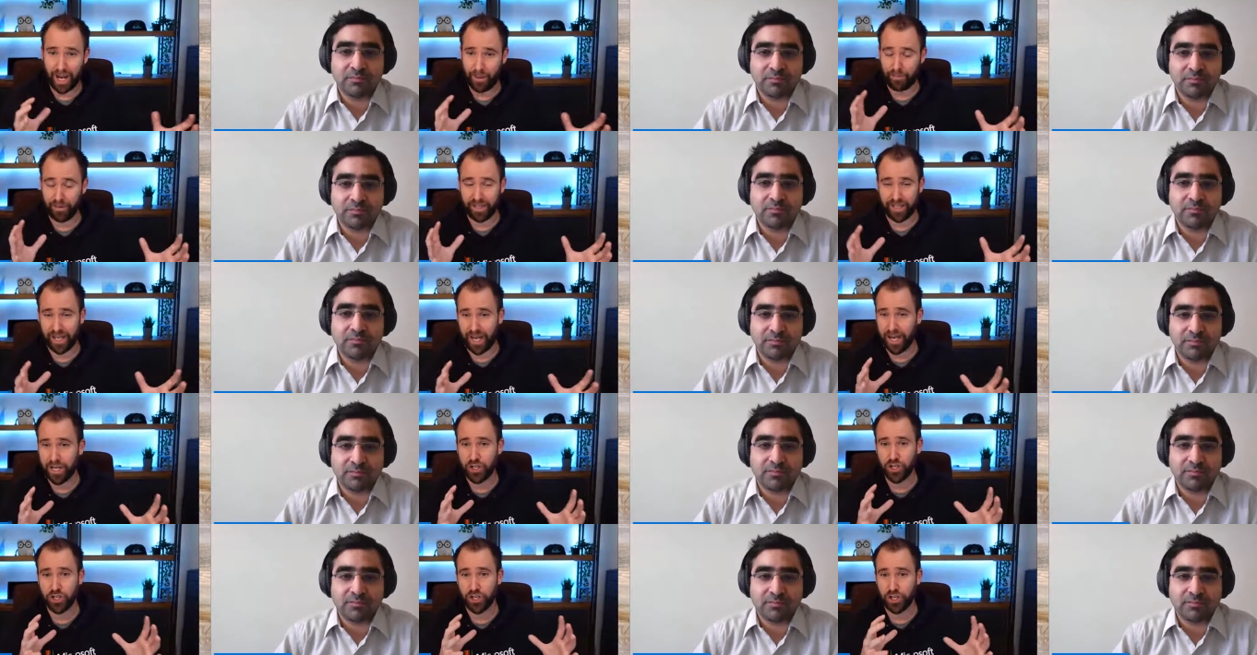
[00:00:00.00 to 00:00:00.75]

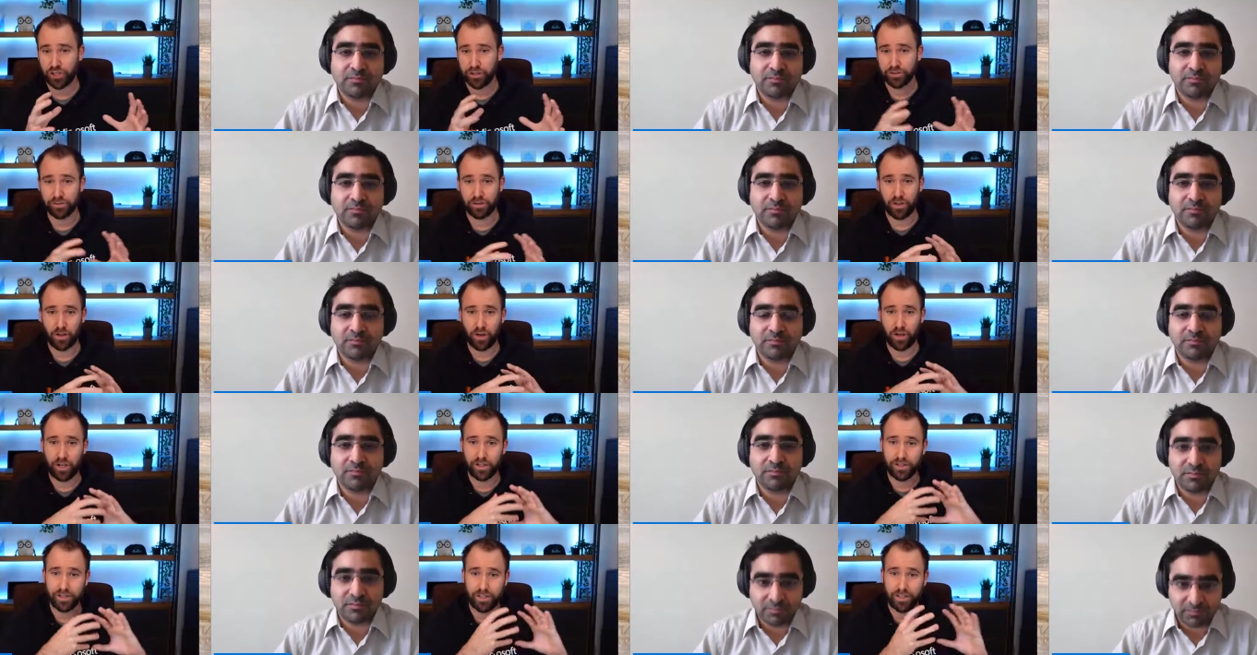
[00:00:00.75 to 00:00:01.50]
Speaker 1: application
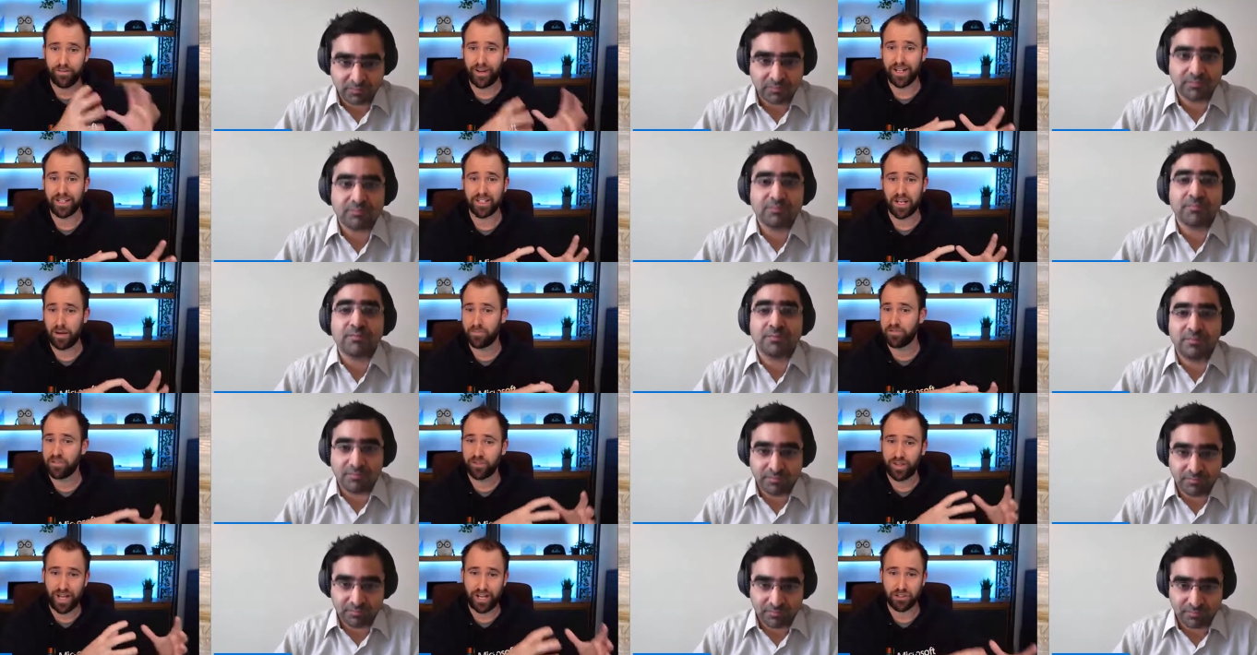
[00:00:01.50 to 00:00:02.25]
on Event
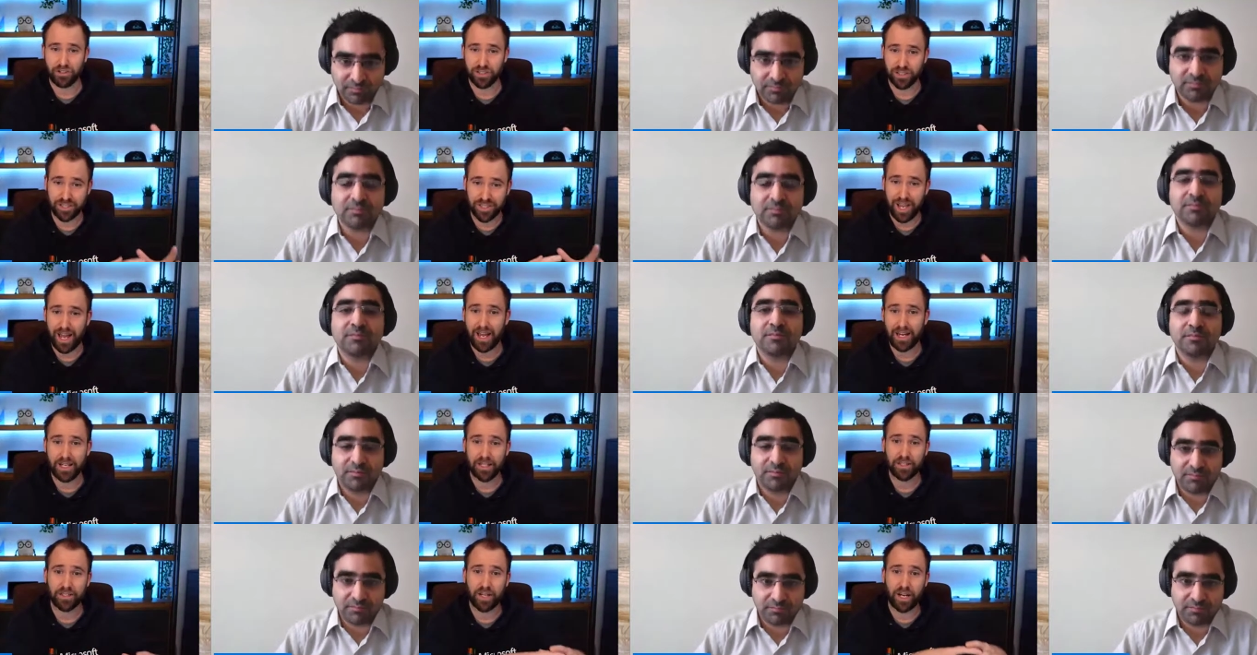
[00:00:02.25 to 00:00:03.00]
Hubs on Azure
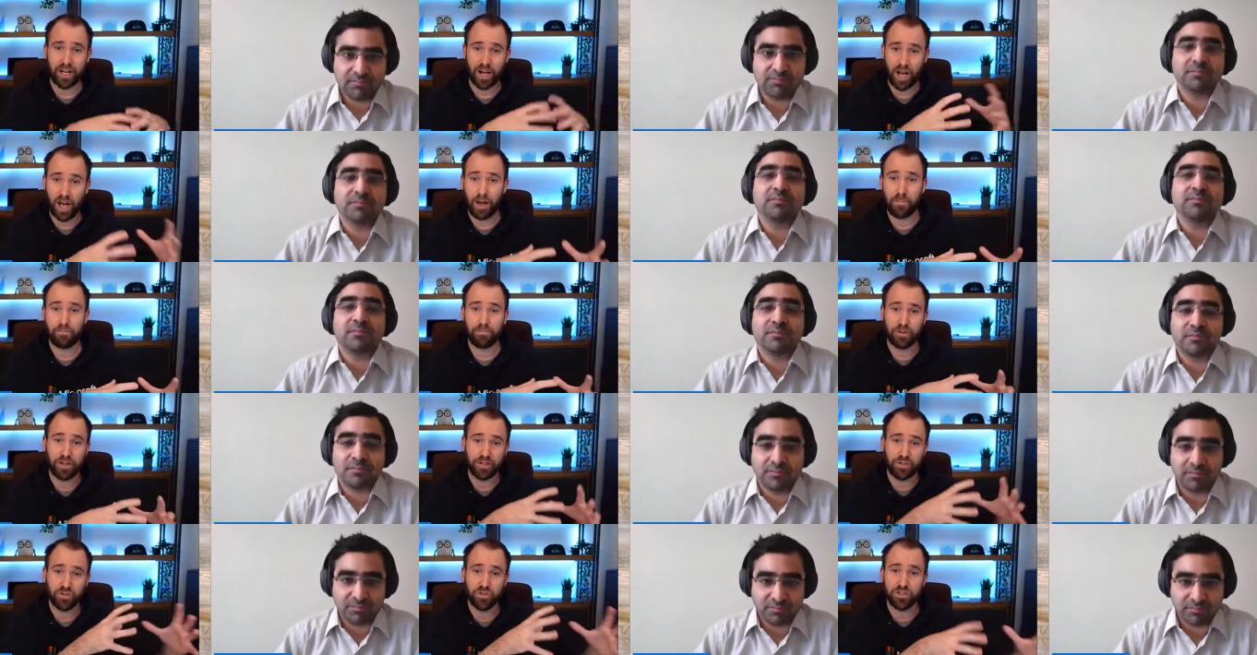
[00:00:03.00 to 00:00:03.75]
Stack Hub
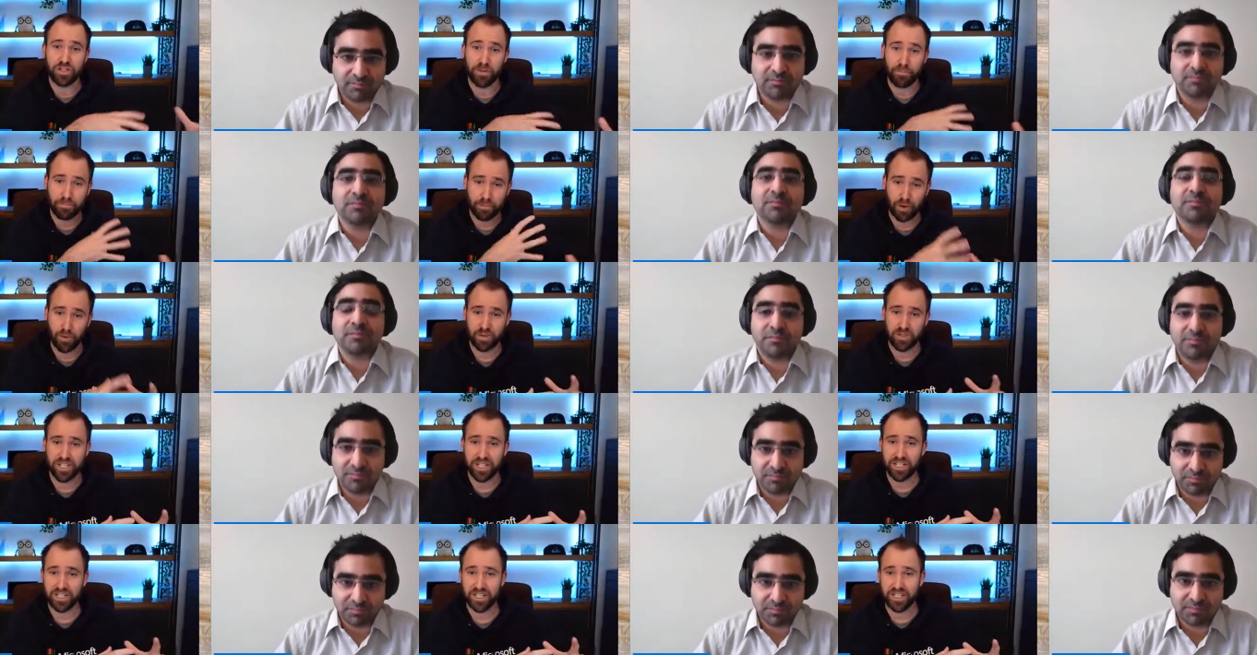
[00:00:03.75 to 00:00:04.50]
and do some
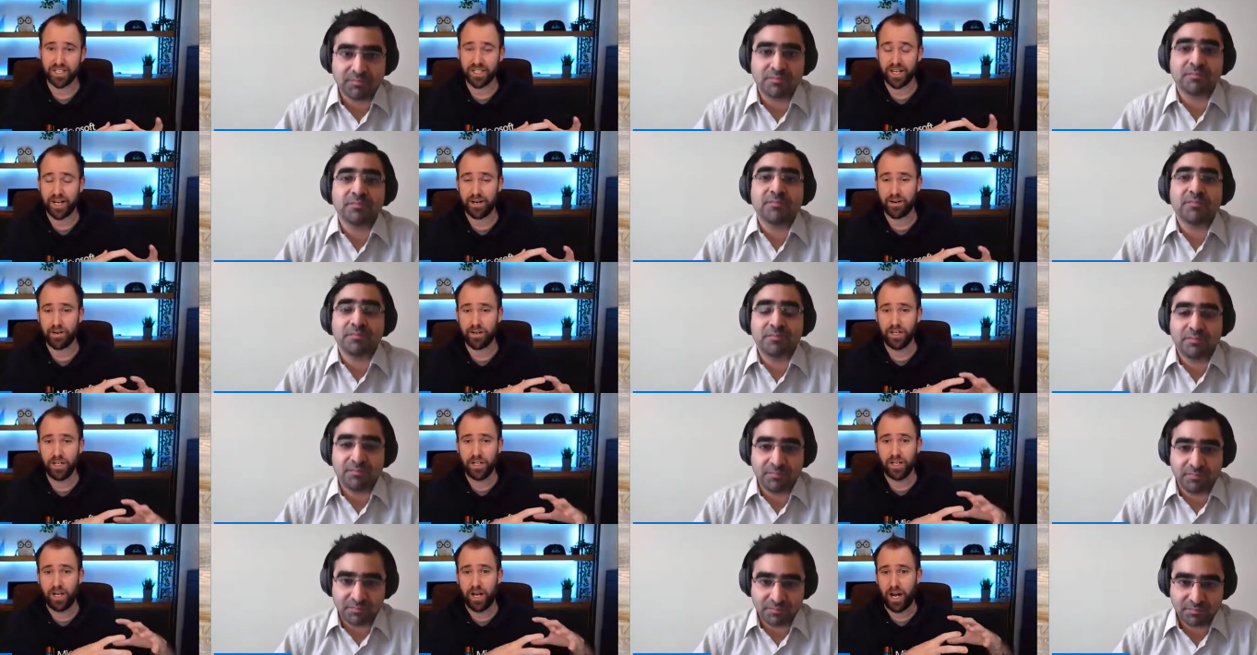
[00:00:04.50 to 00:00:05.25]
processing there,
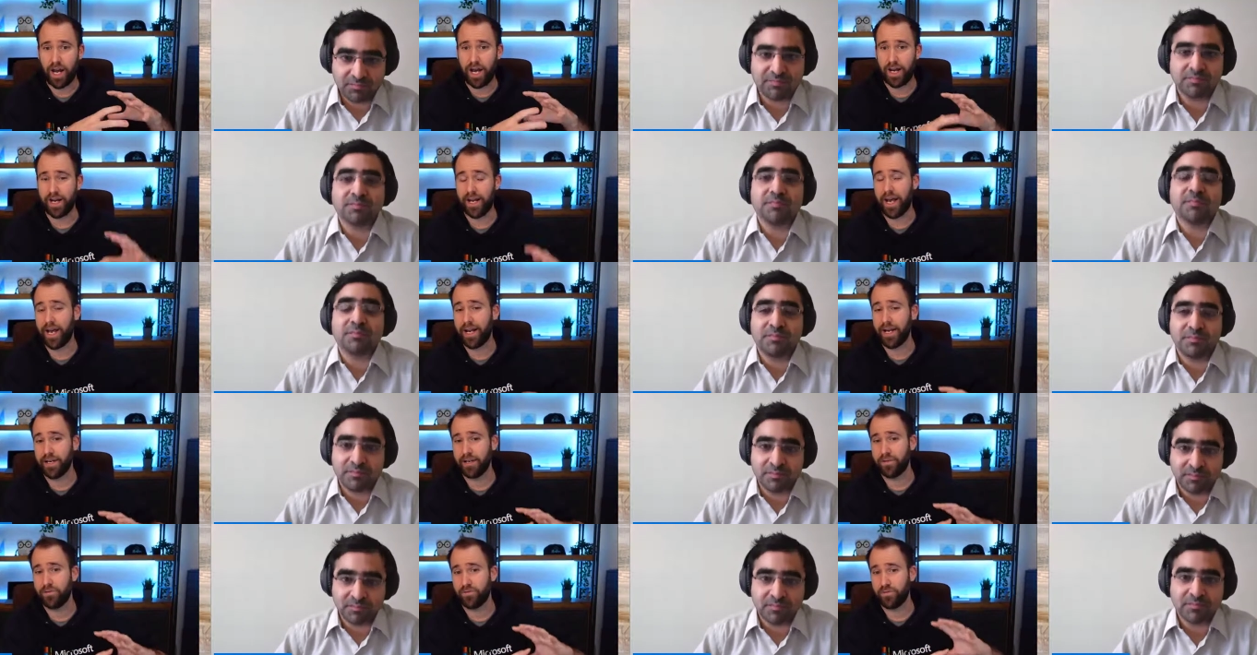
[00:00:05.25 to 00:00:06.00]
and
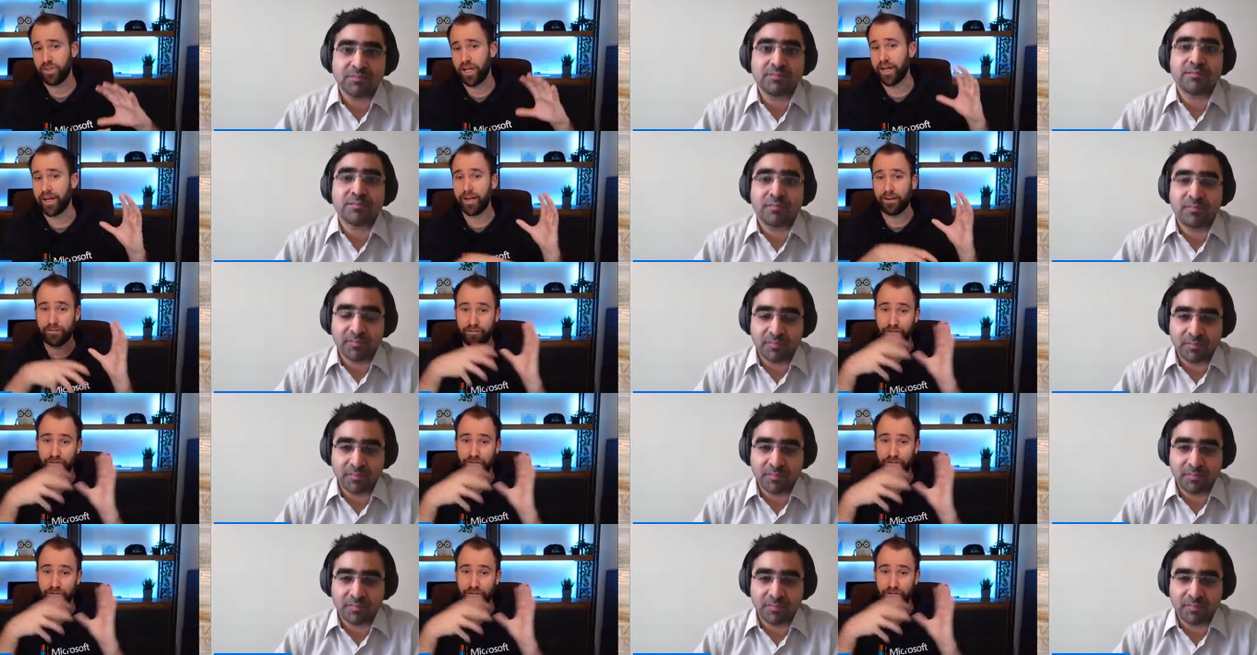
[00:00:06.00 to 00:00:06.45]
then take it